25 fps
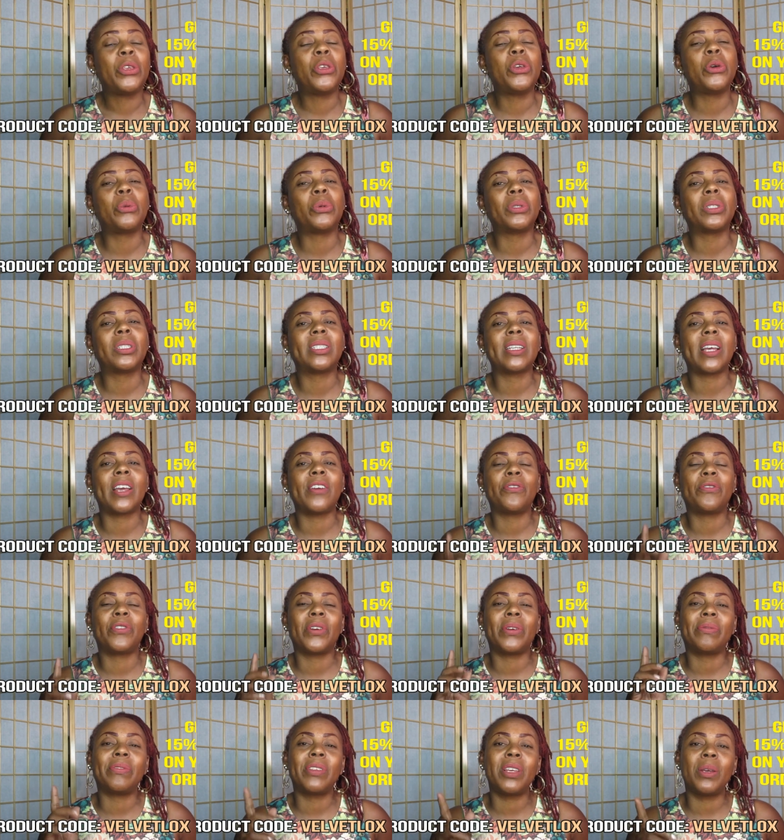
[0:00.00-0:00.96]
you will save
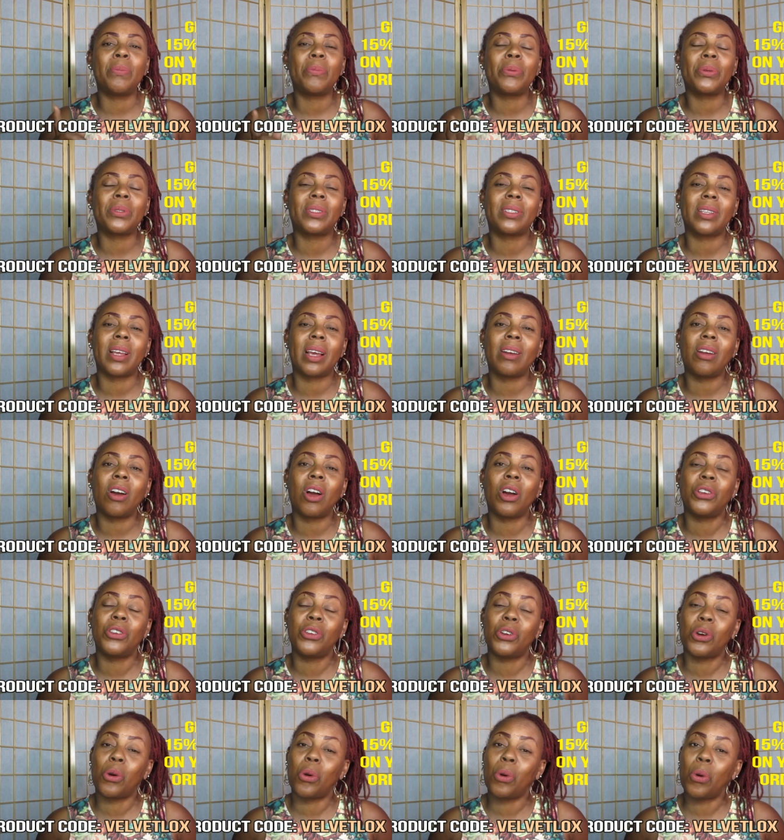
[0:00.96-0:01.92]
fifteen percent
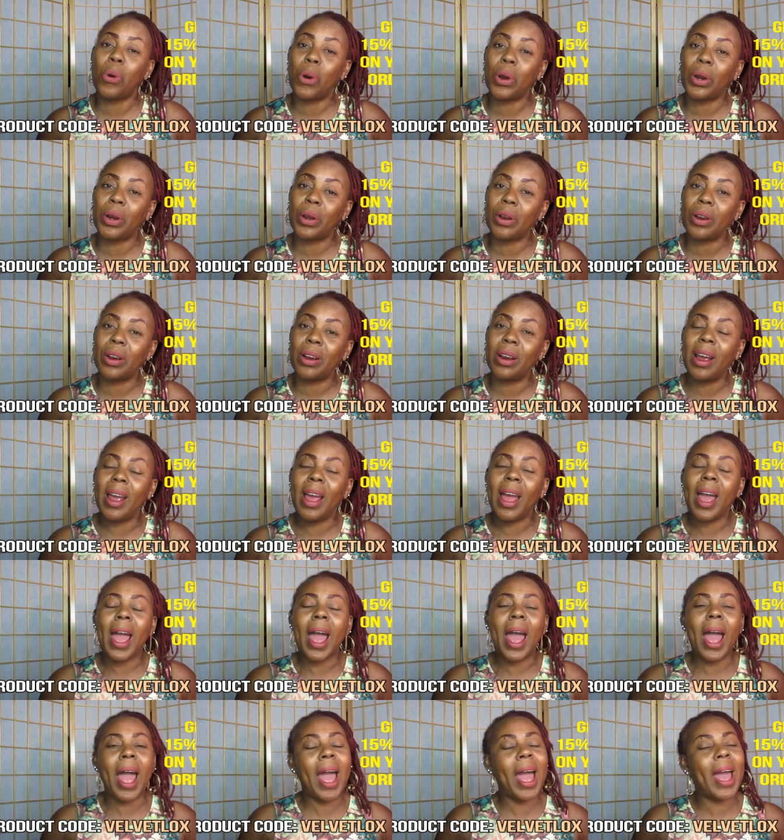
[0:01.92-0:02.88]
on your order.
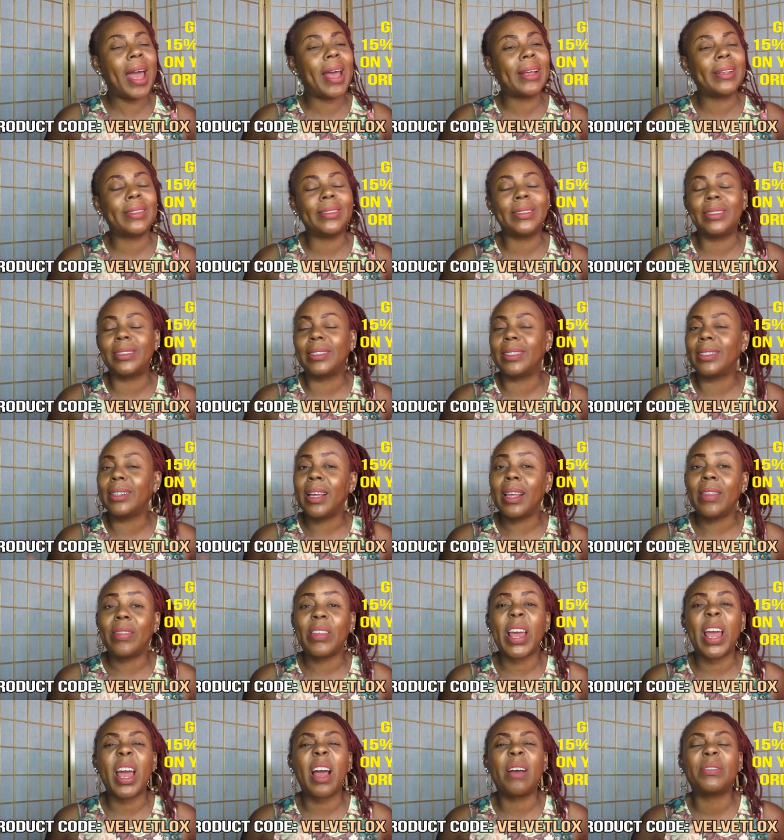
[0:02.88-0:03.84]
And
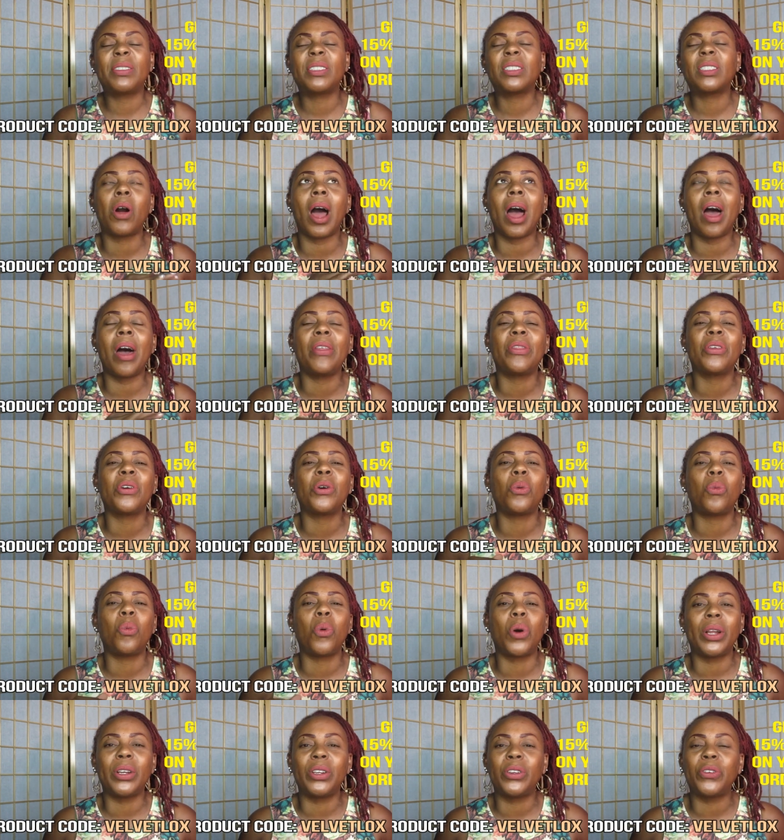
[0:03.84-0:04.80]
they have other
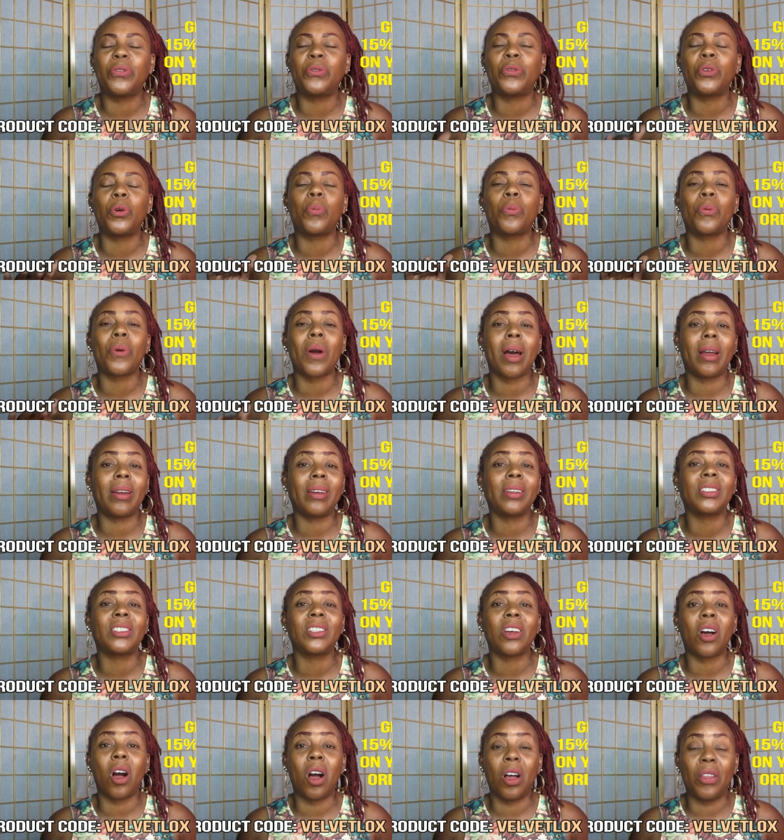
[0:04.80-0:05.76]
wonderful
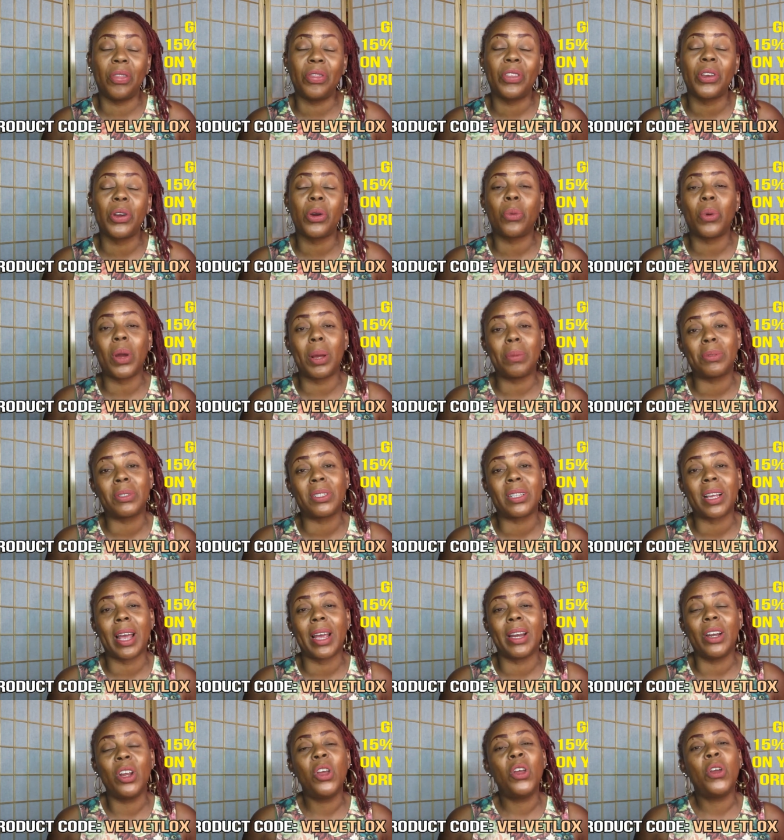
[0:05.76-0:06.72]
products on their
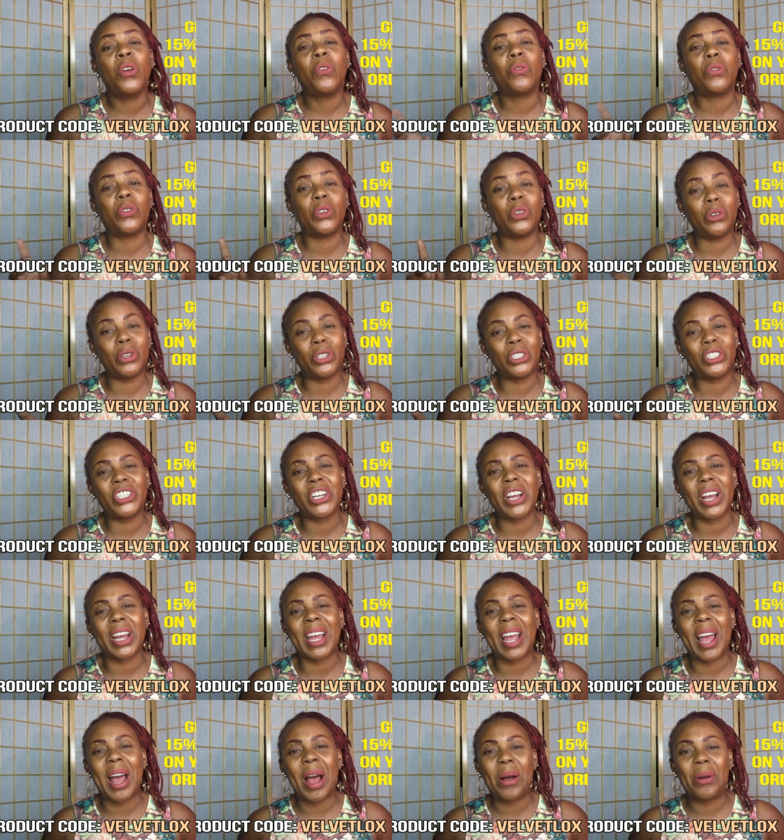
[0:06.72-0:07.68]
website for you to
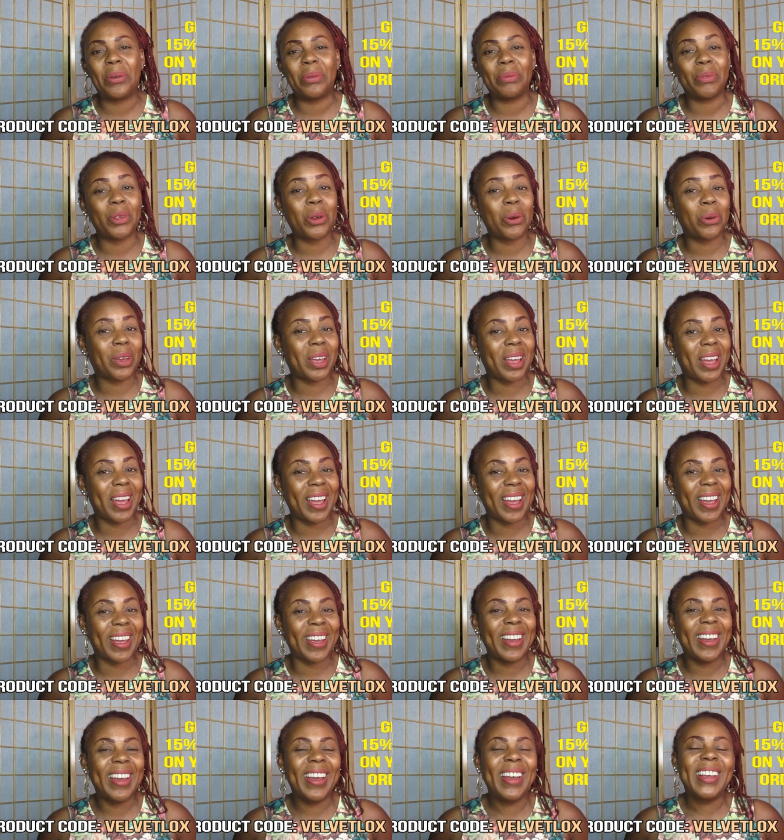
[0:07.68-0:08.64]
check out,
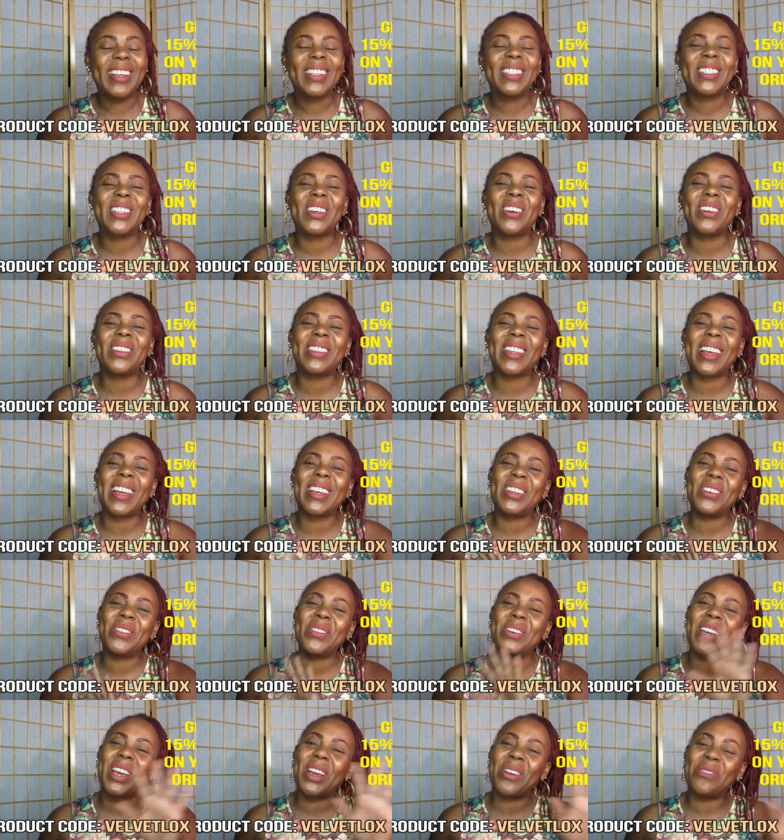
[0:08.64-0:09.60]
okay? So thank
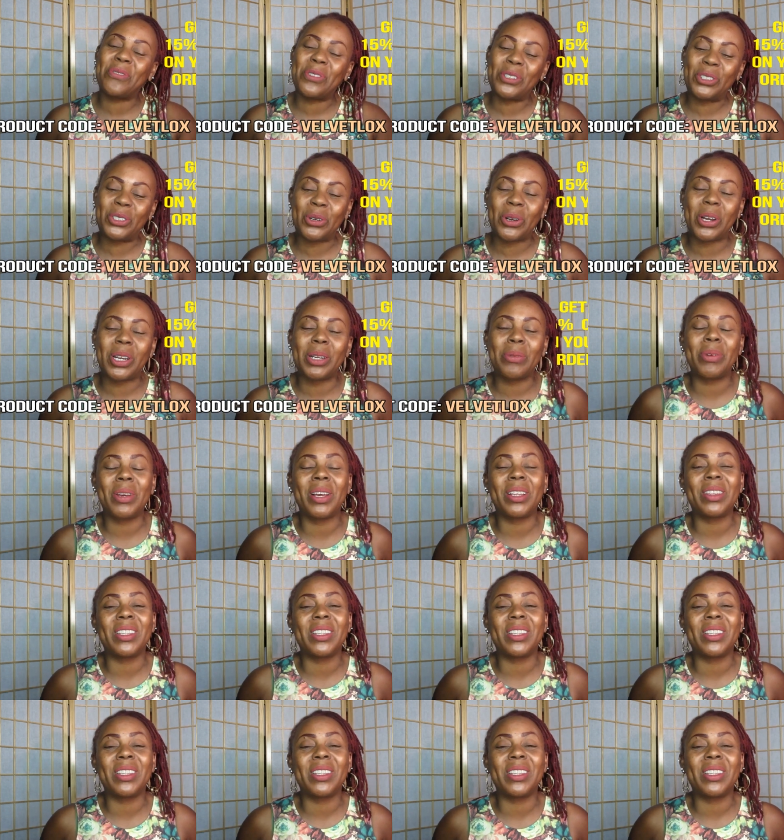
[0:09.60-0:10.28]
you again for joining me